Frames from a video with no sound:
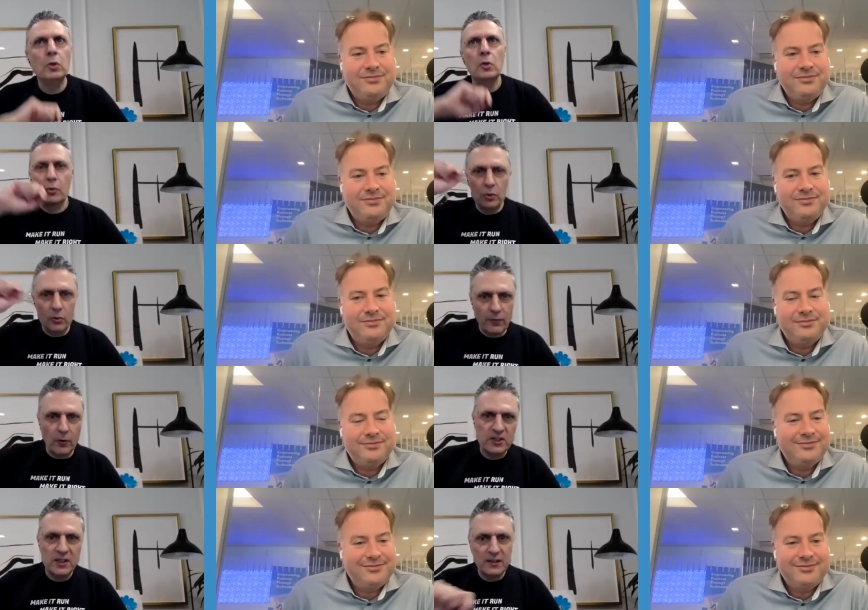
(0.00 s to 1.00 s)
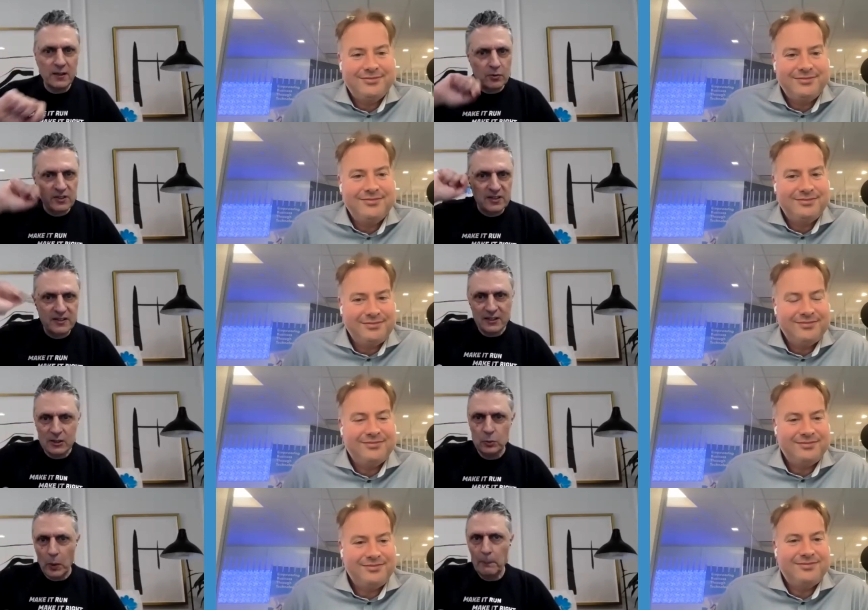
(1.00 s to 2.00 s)
Speaker 1: or university. There's this
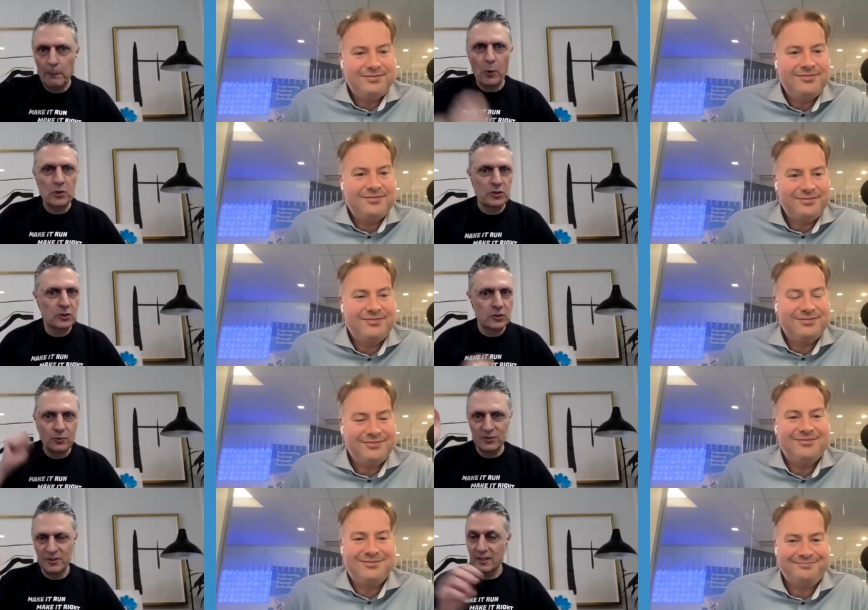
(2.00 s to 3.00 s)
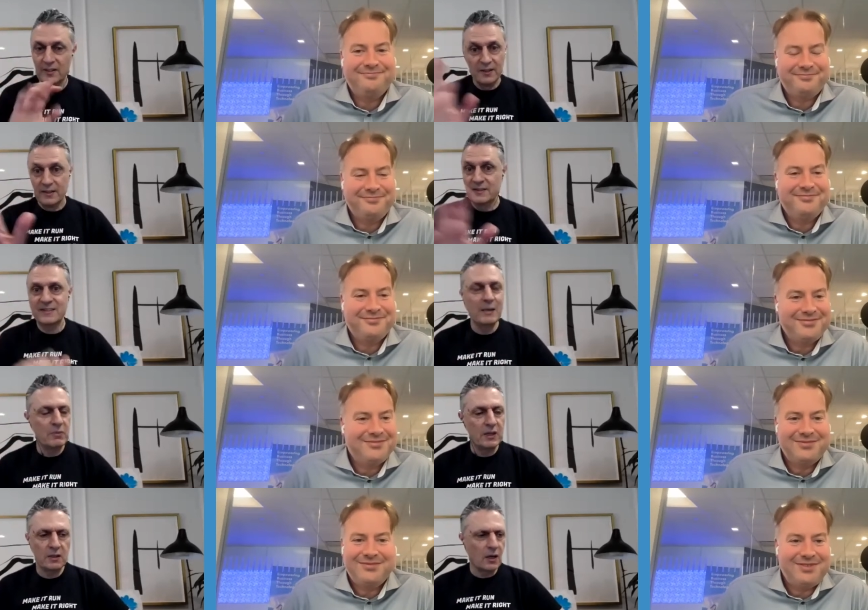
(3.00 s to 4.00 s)
one person who, yeah, same
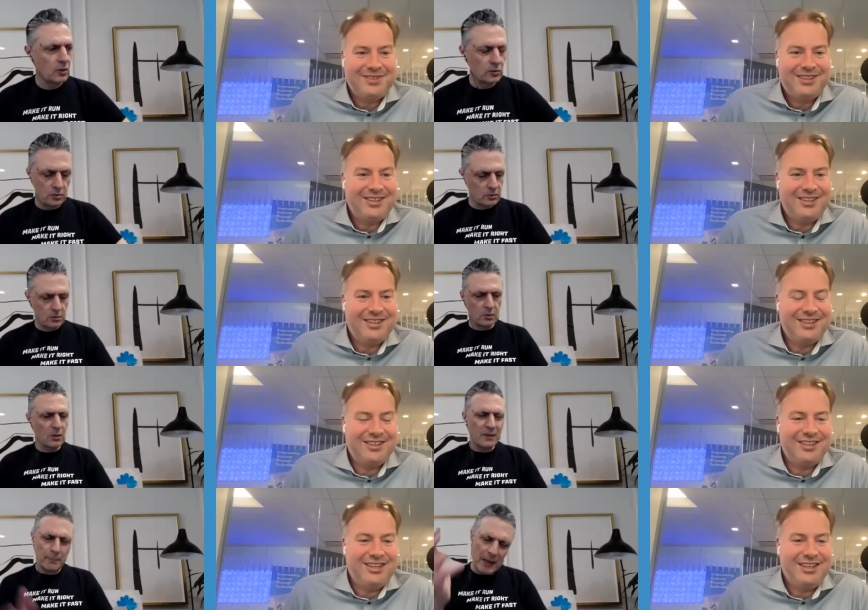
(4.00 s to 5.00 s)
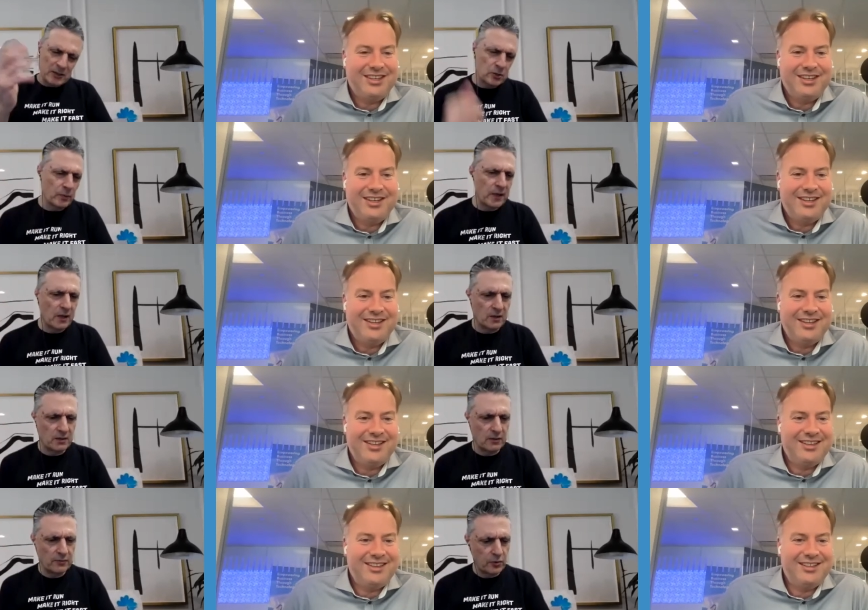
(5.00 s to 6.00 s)
thing. Oh, uh, passed away
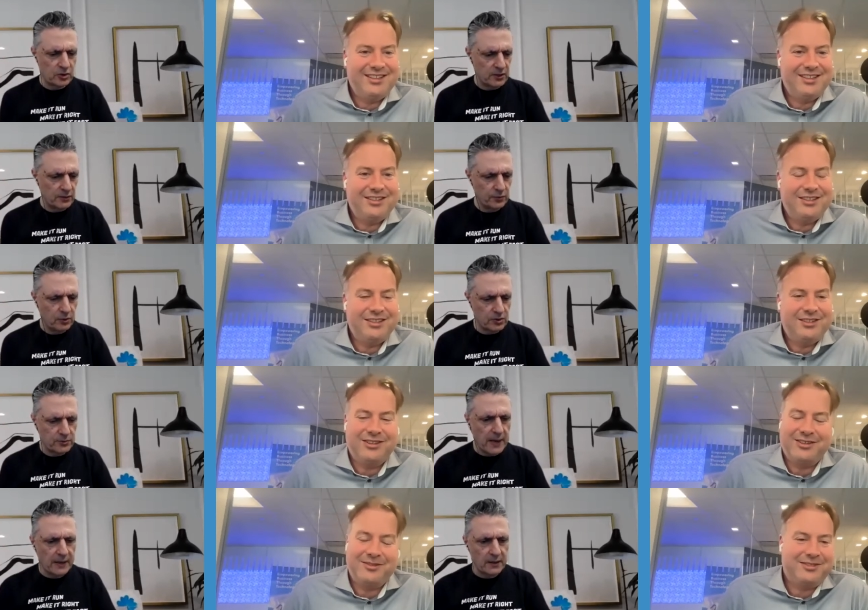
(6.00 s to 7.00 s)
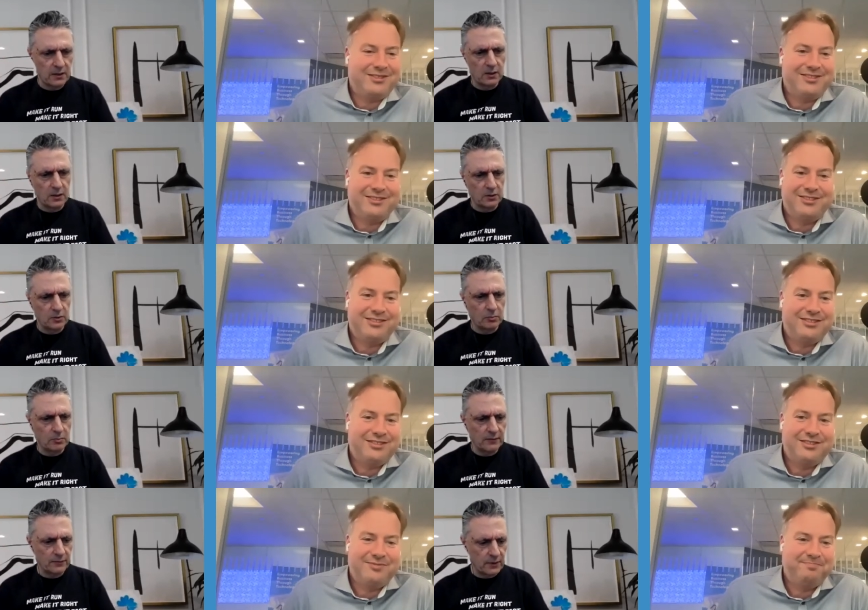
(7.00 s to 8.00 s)
unfortunately a few years uh. back, uh, John
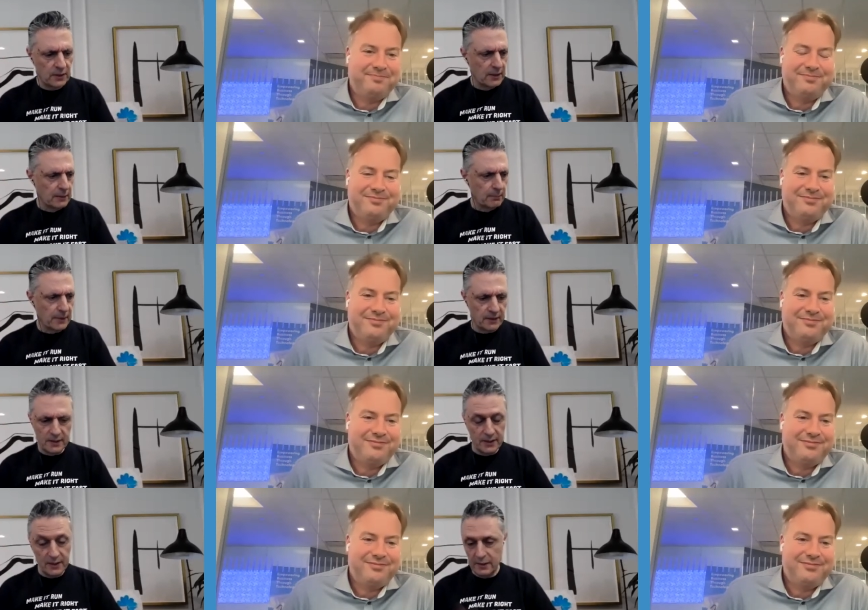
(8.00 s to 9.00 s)
Blackman. But he, he